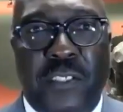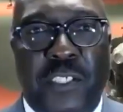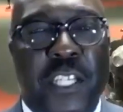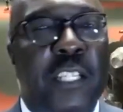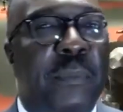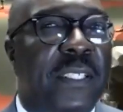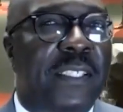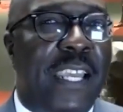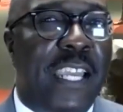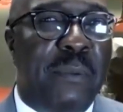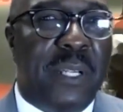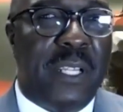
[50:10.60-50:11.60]
gentleman
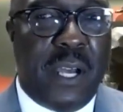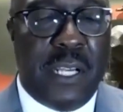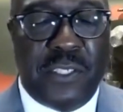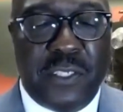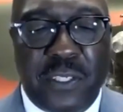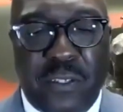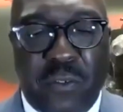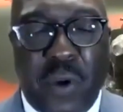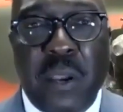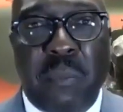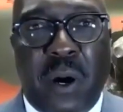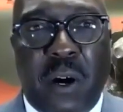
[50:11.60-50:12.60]
Dave Malacha,
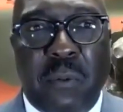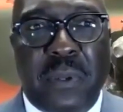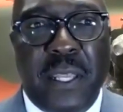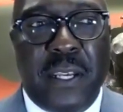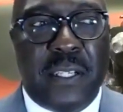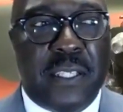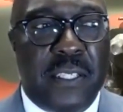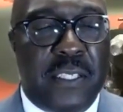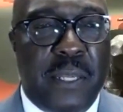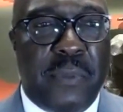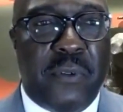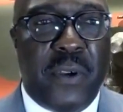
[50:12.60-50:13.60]
great ball player,
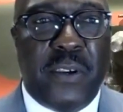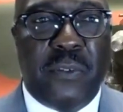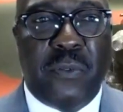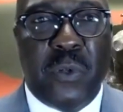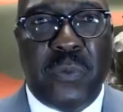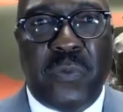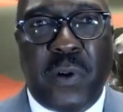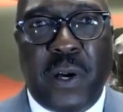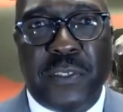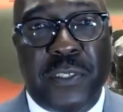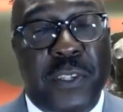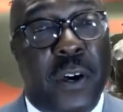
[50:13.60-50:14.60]
contemporary of Rube
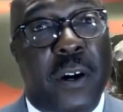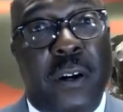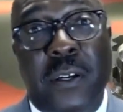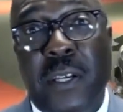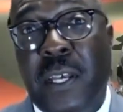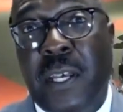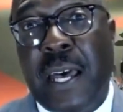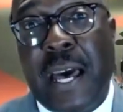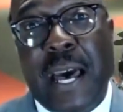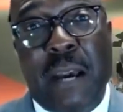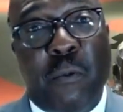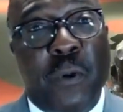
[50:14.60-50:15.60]
Foster. No,
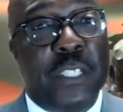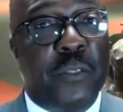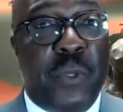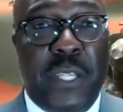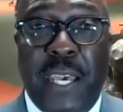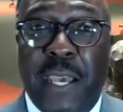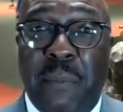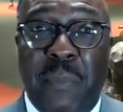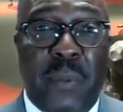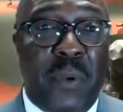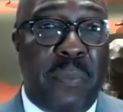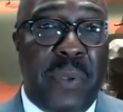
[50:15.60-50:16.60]
I wish we had
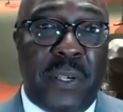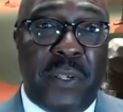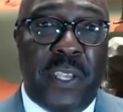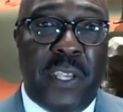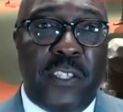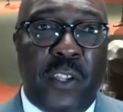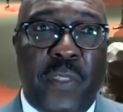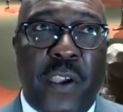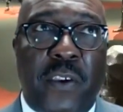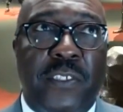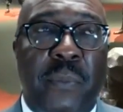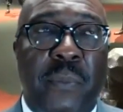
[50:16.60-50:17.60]
memorabilia. You know,
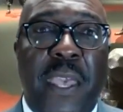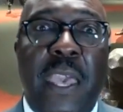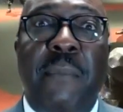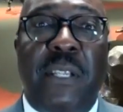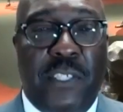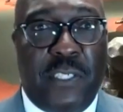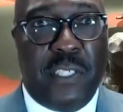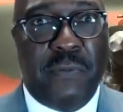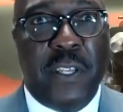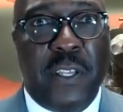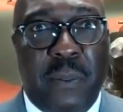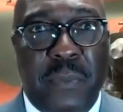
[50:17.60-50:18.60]
there are some images
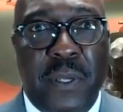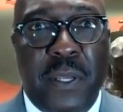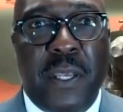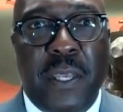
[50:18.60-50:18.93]
of him